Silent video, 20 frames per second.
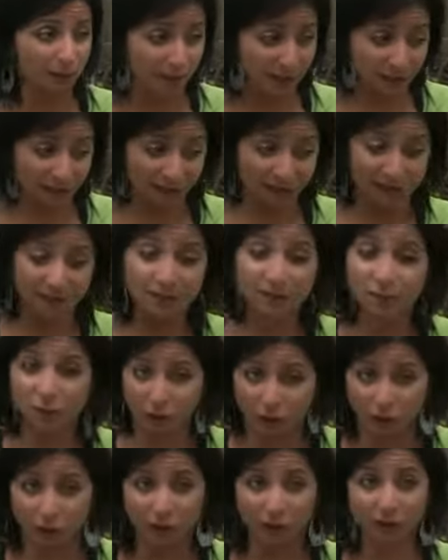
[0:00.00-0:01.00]
then
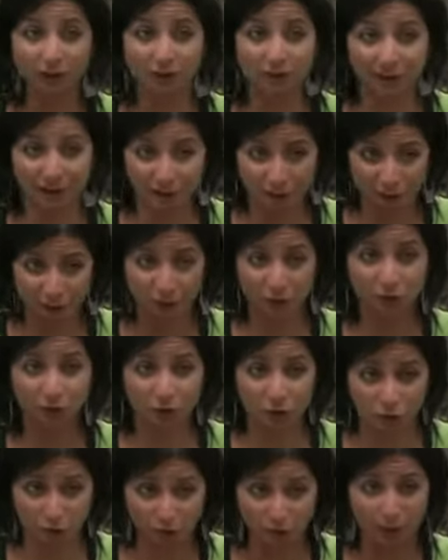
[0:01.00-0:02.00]
certain interventions
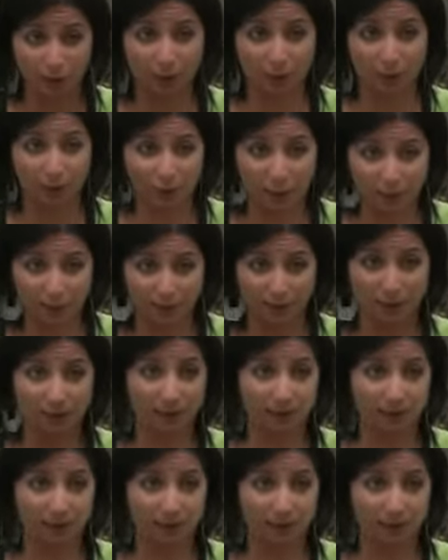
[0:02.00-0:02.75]
should take place.